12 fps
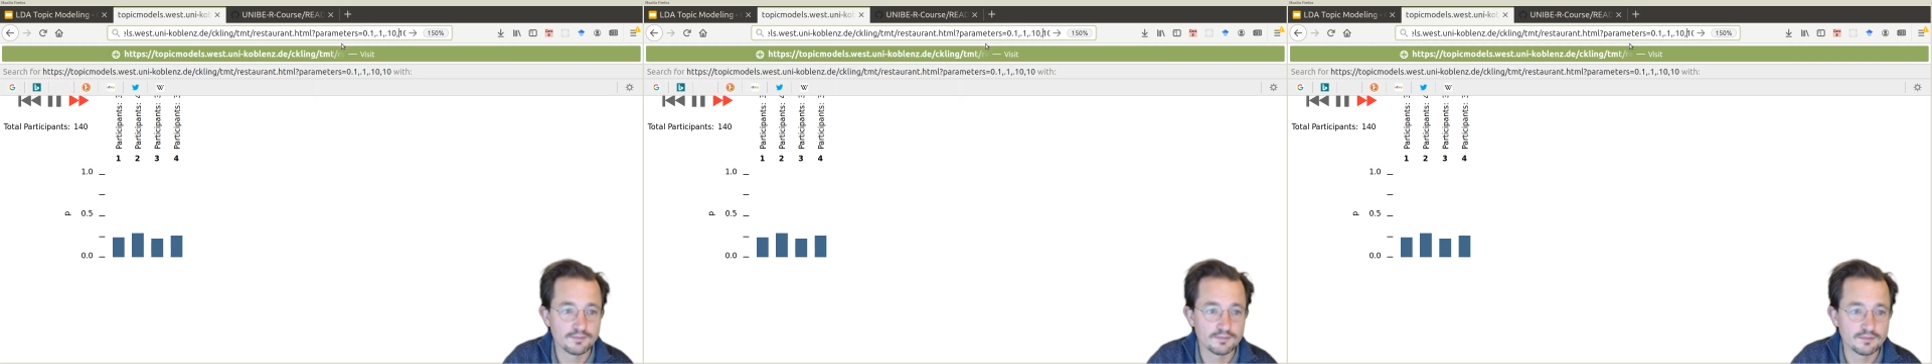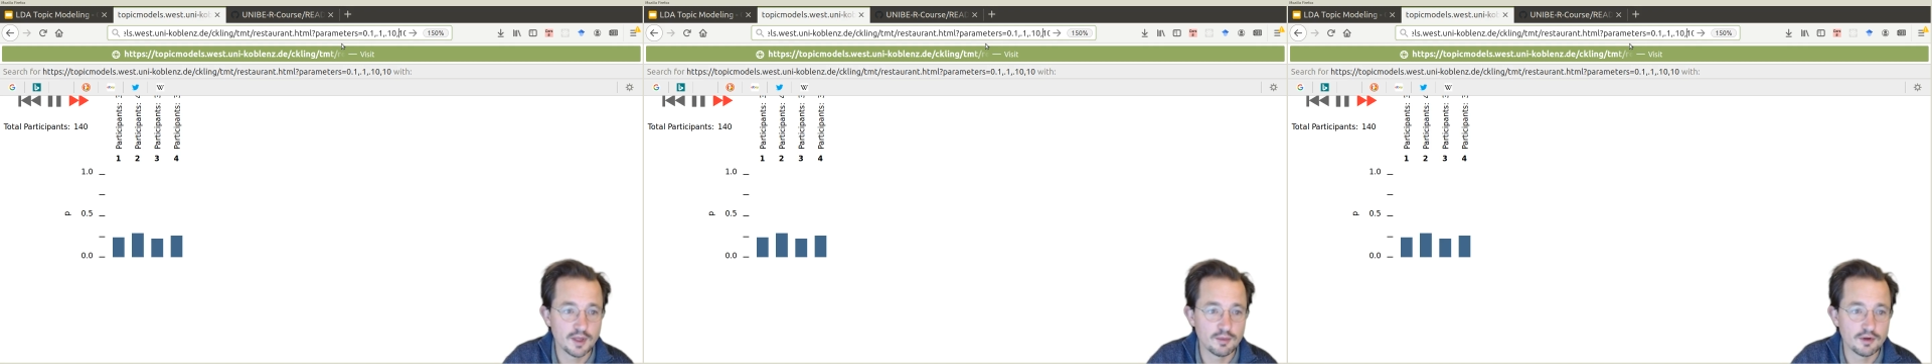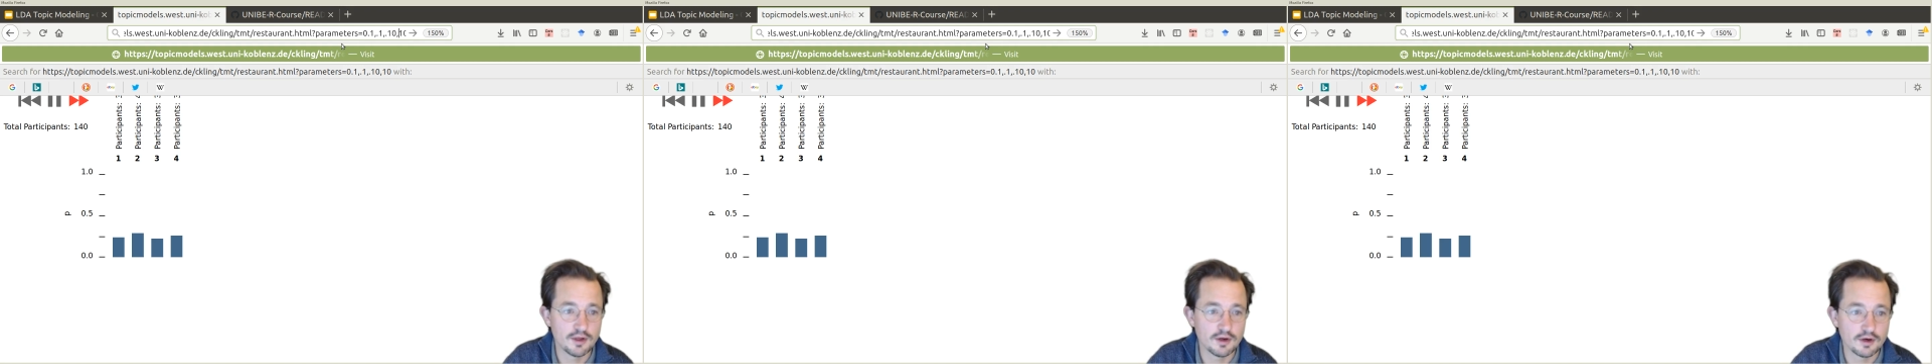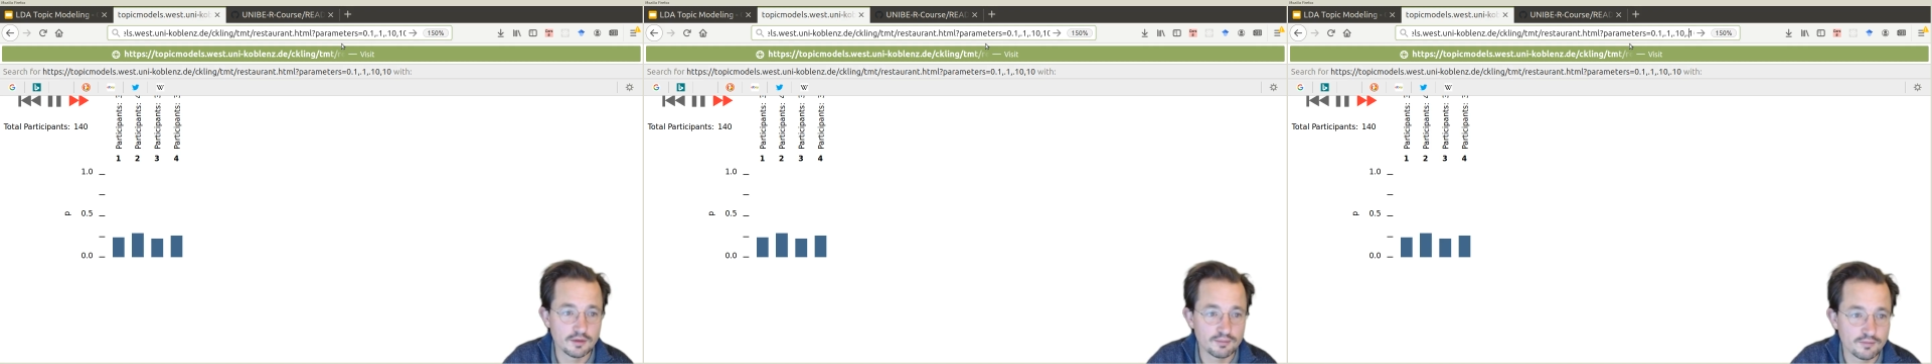Maybe they
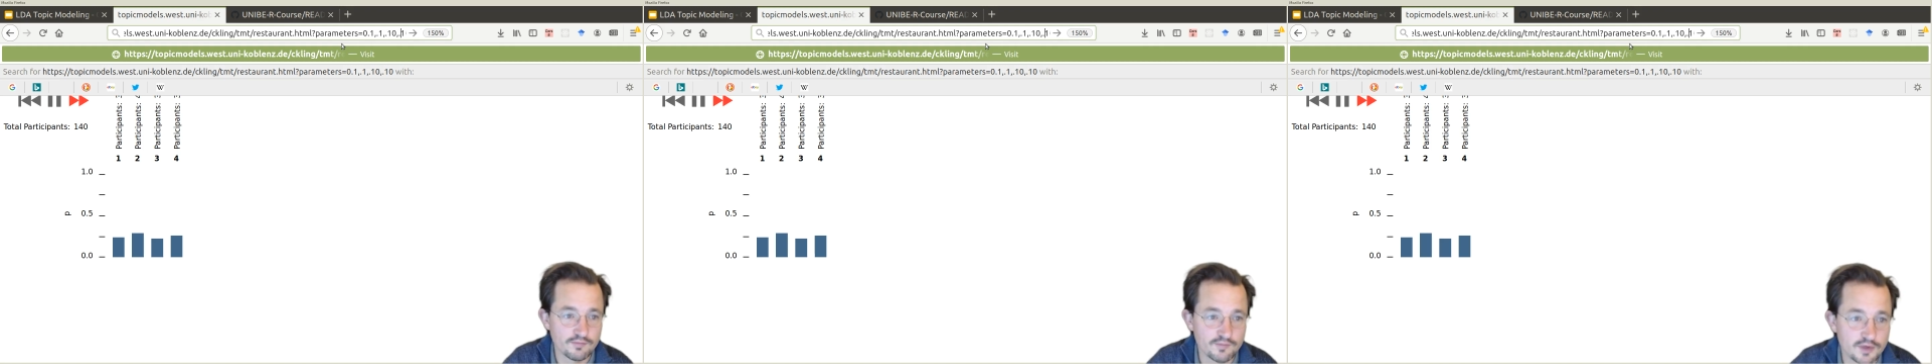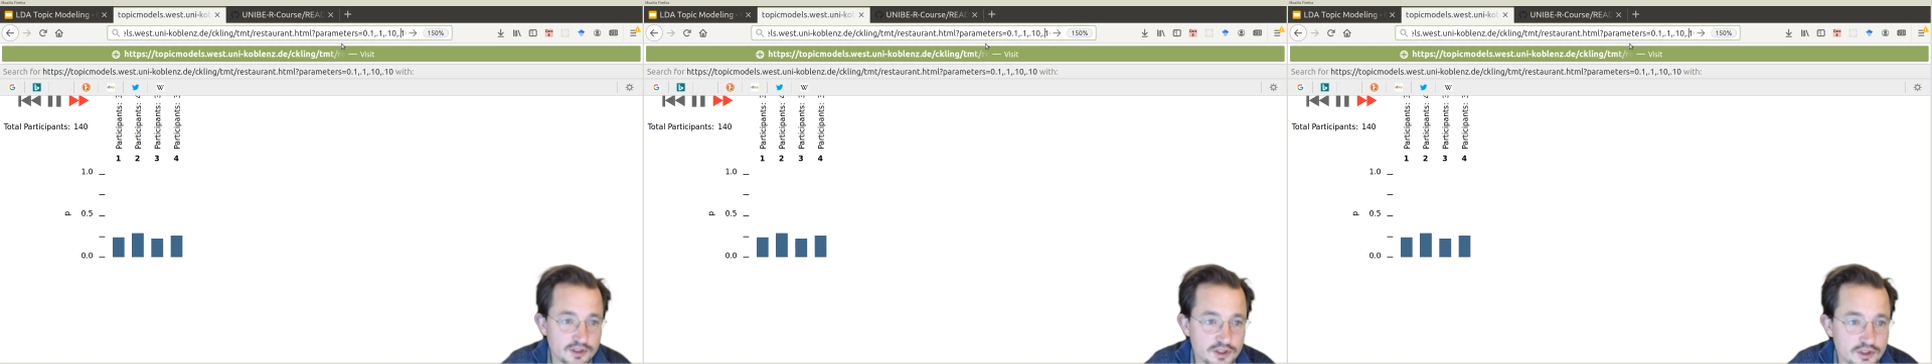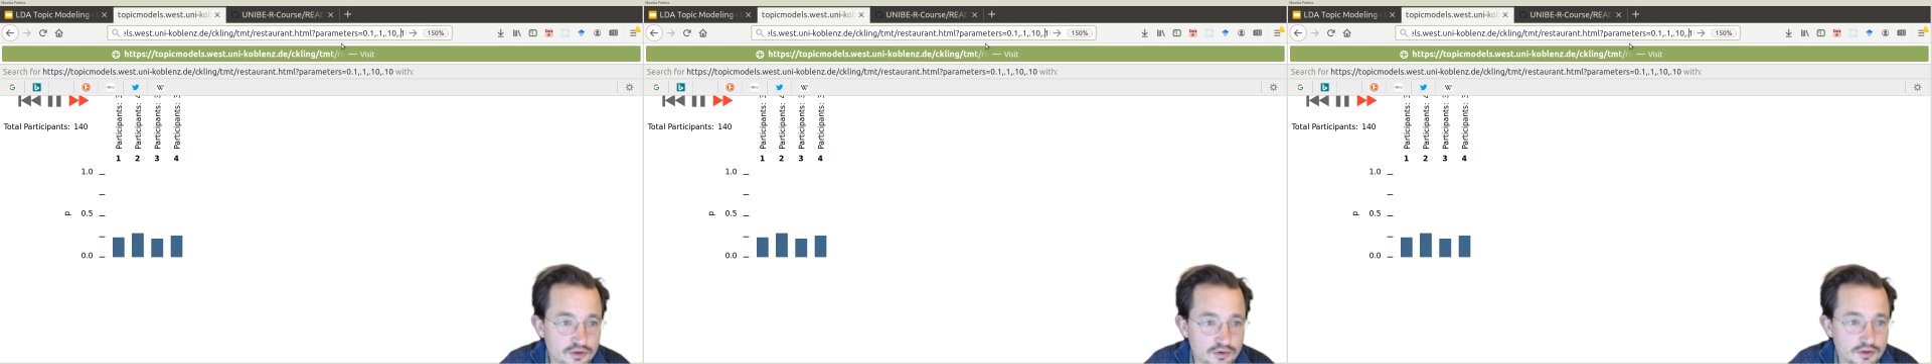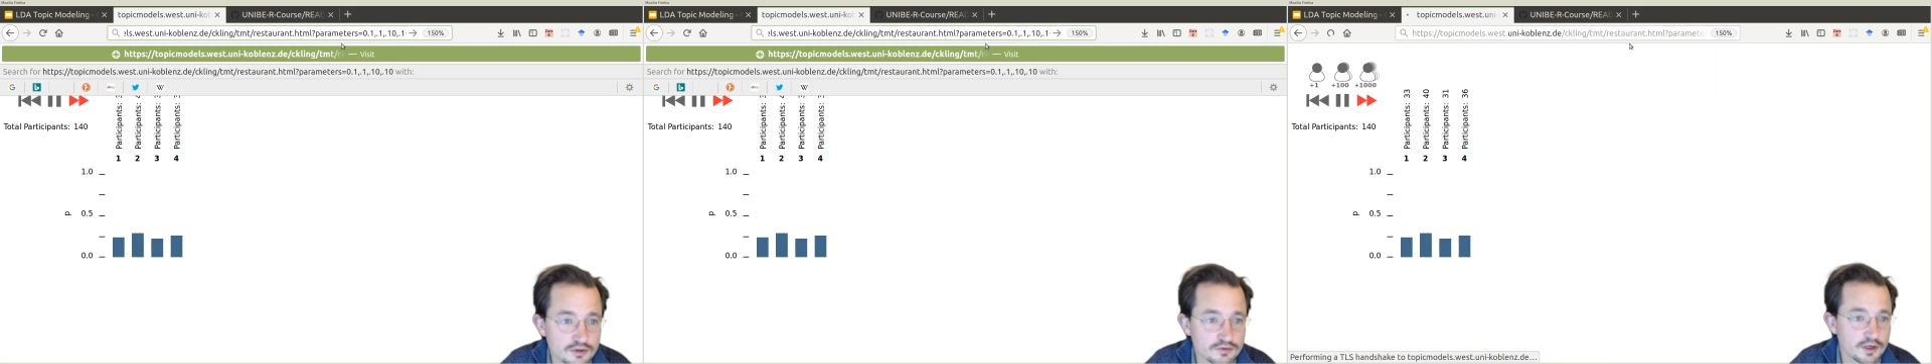are PhD
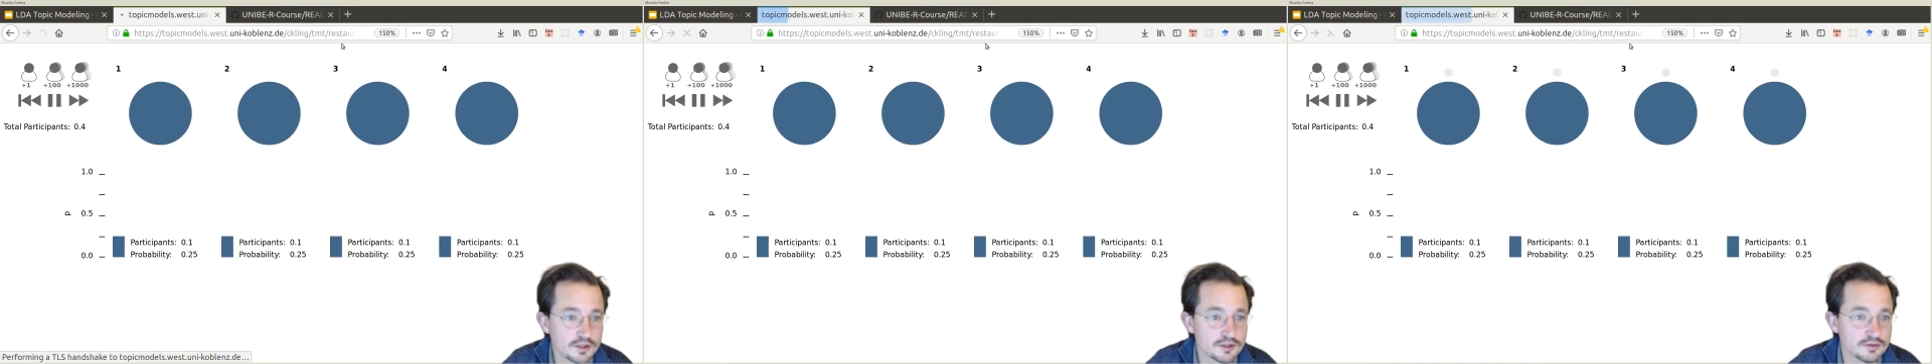students, right?